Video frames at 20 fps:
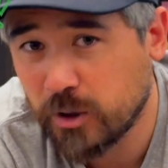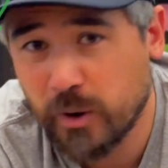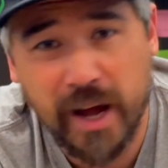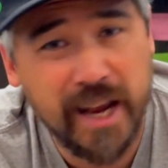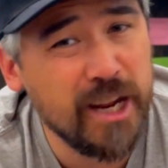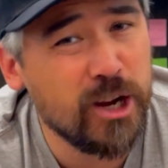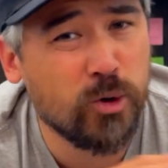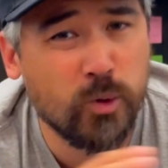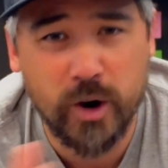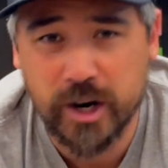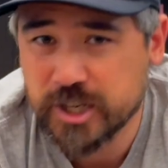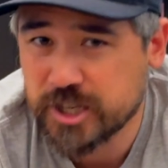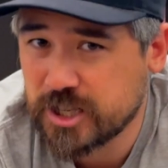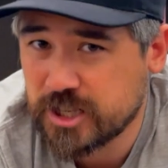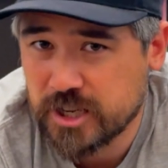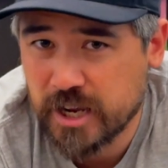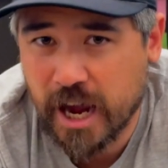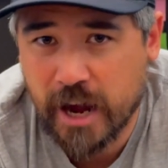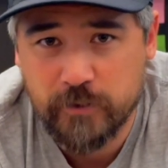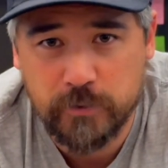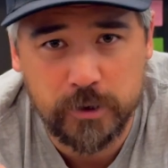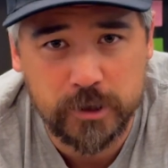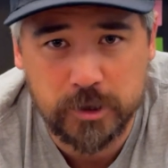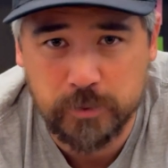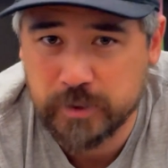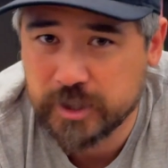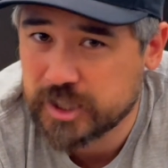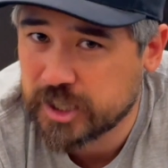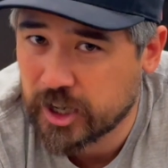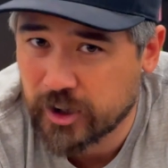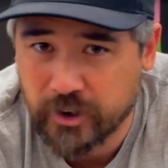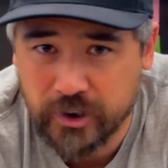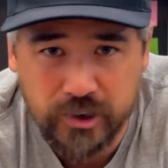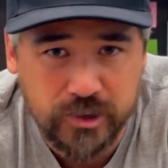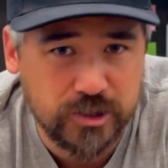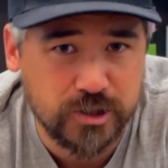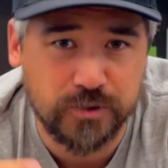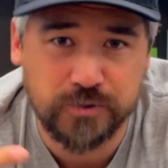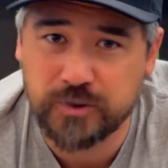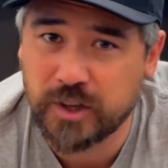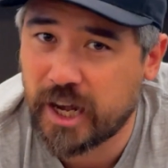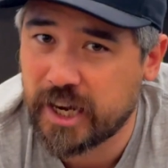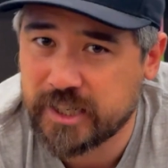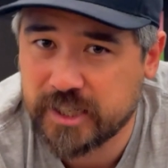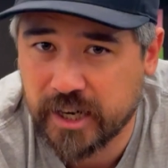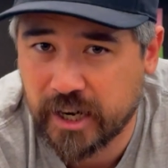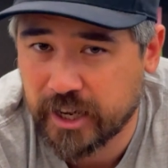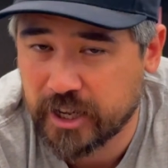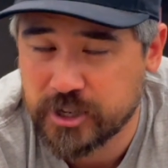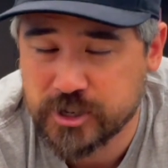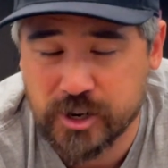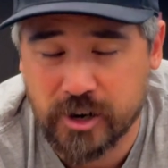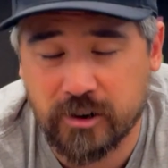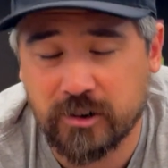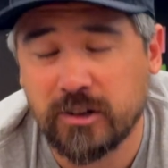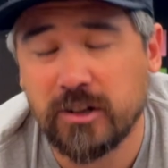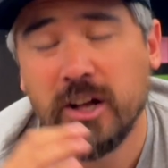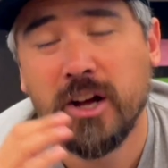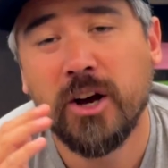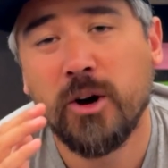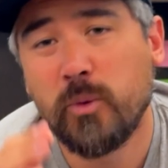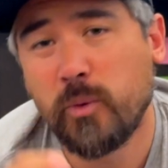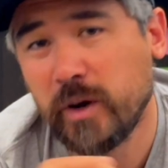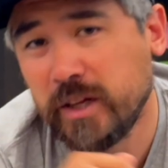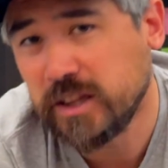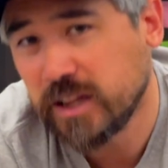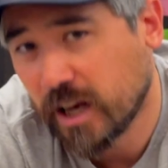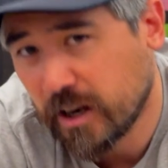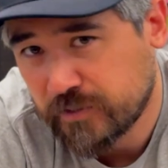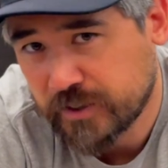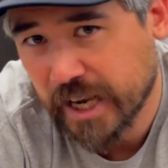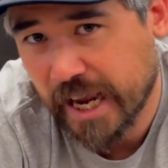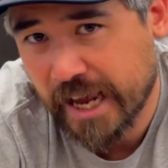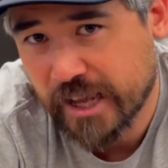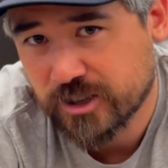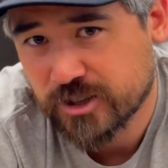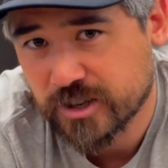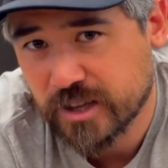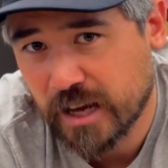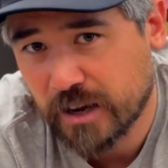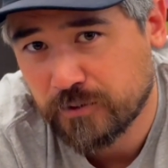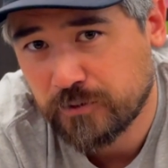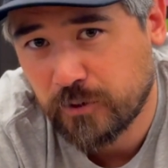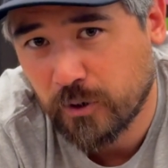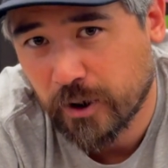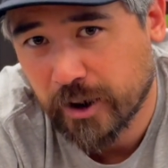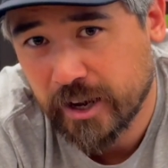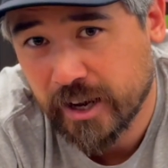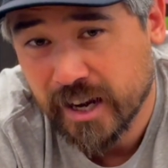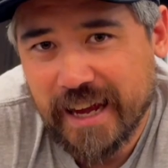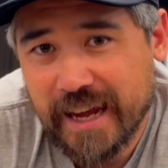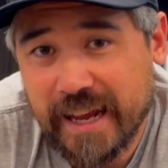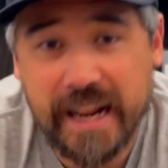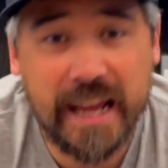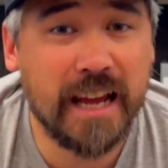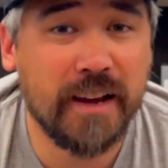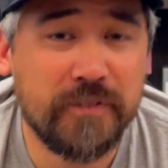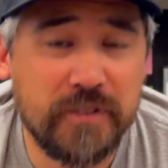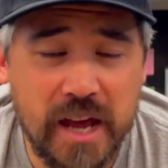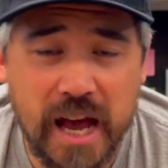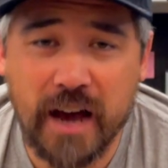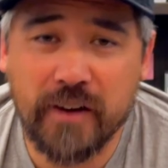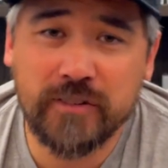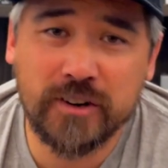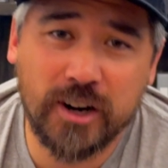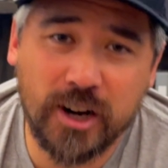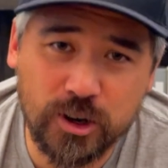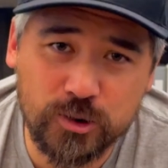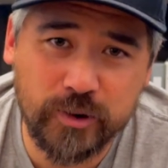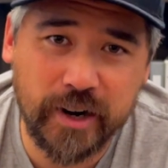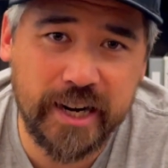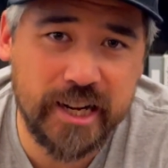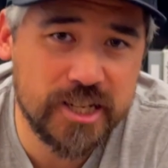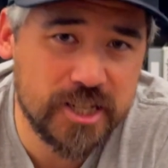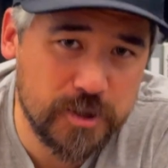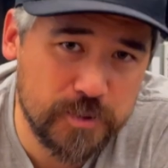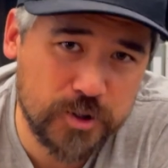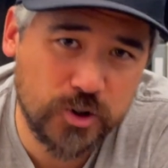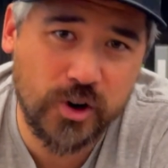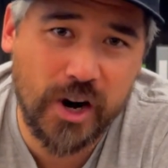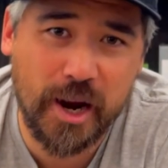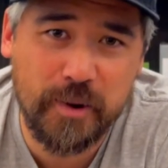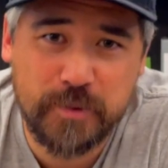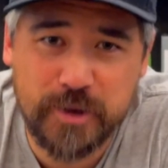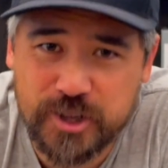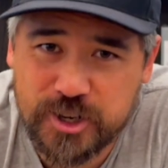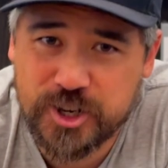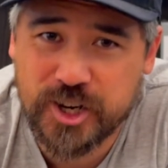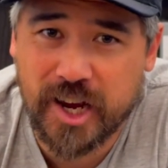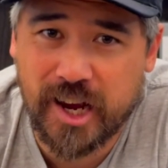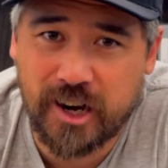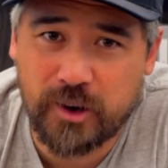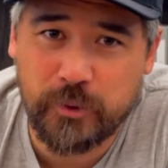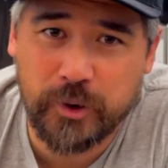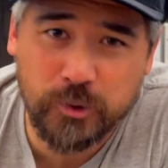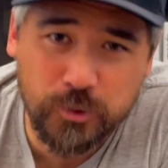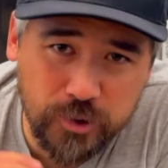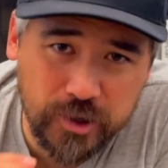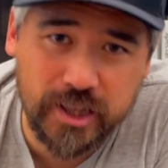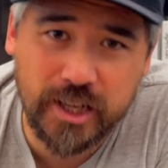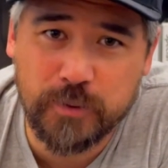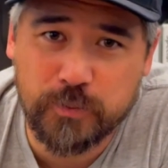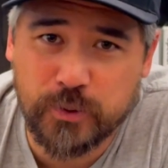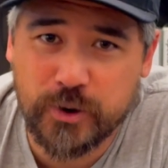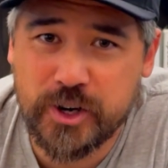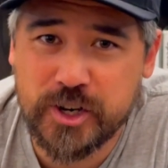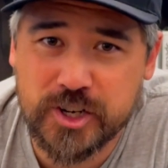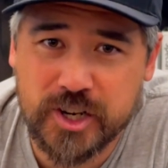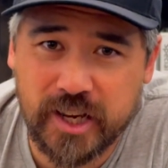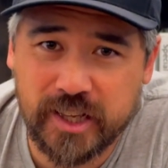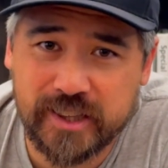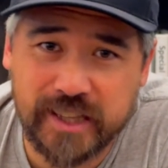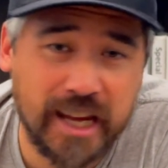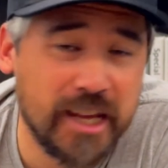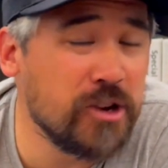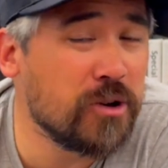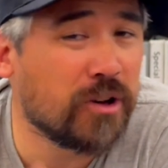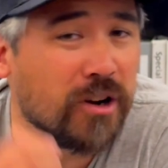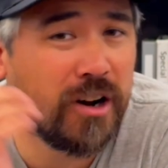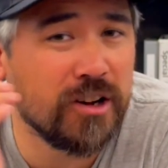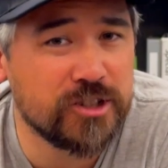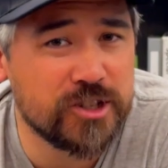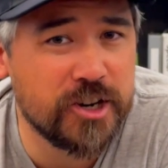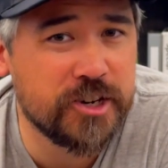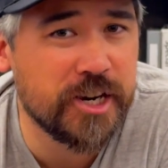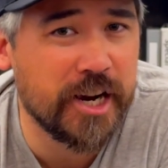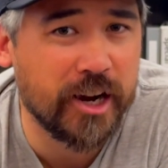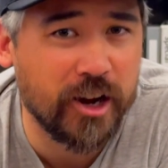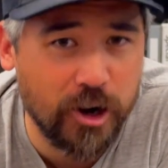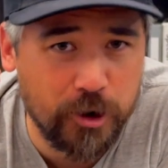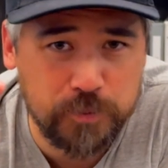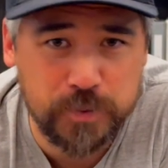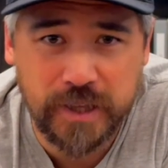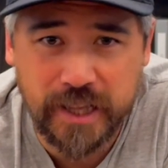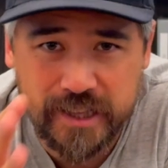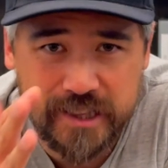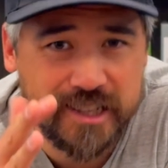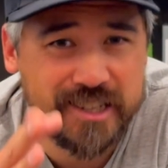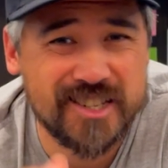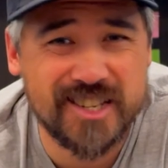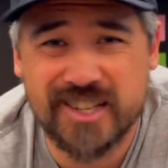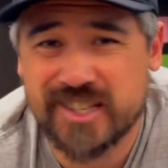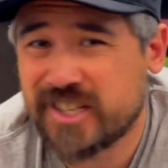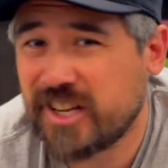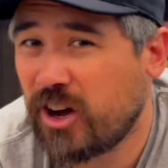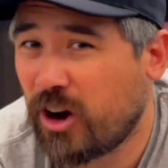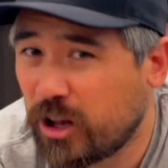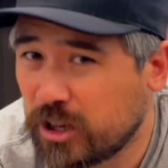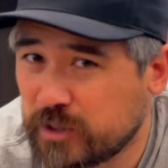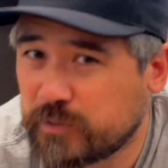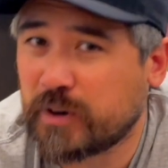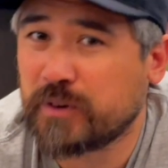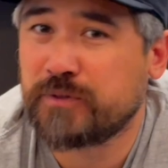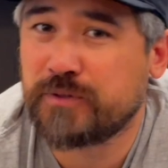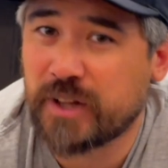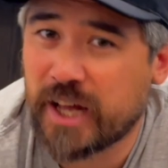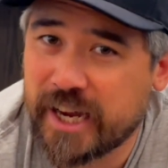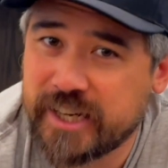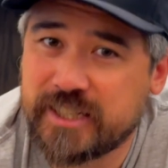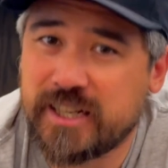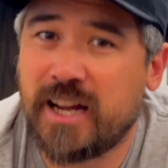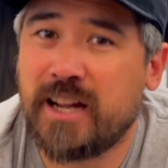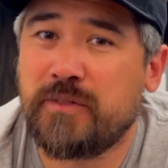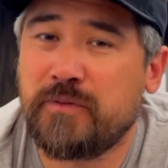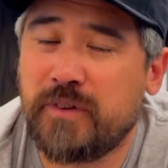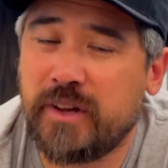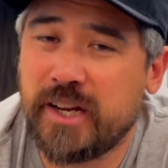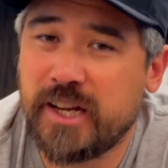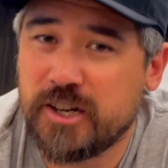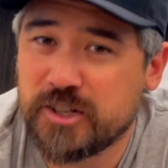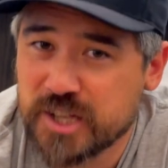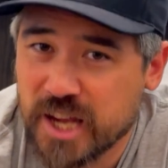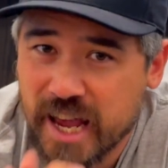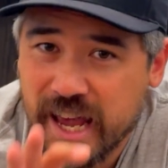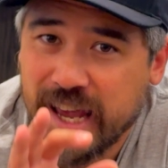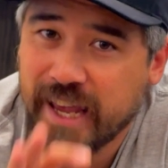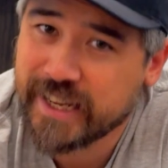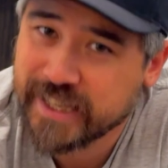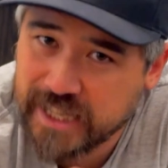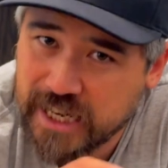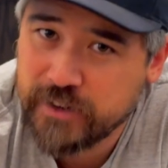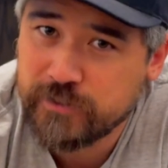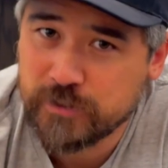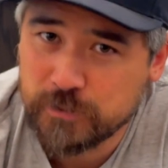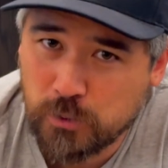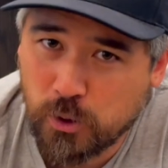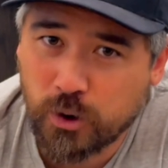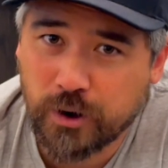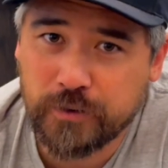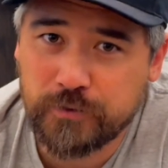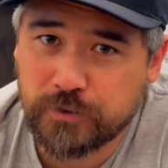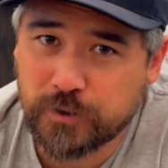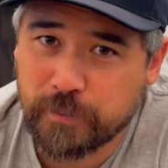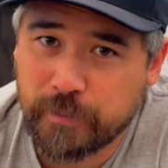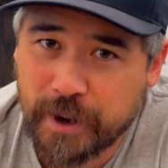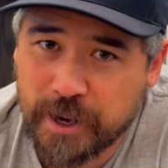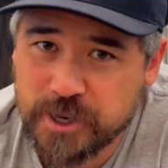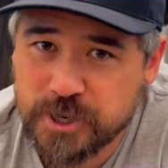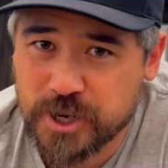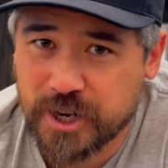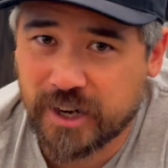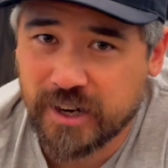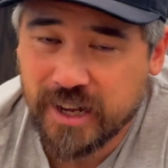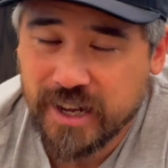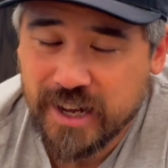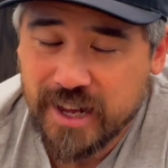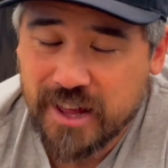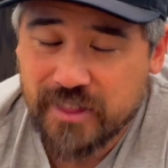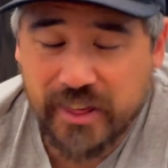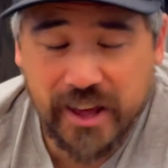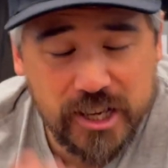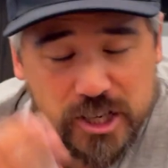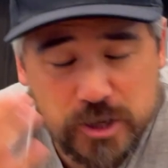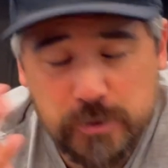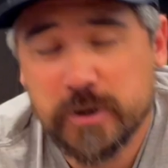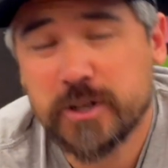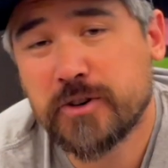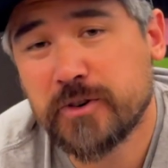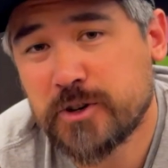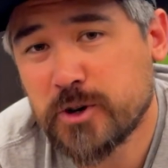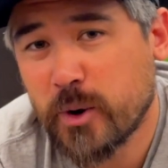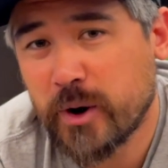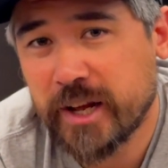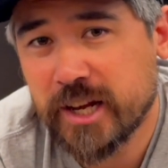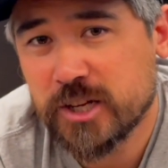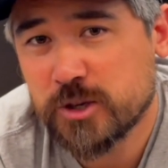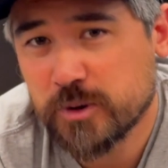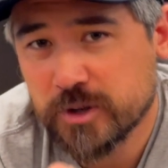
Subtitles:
Any questions you have about the materials or fly tying in general, we'd love to answer that for you. And hey, if you haven't already, subscribe to the channel. We'd really appreciate that. You can also check out our playlist to see all of our fly tying videos and get even more information. Thanks so much for joining us.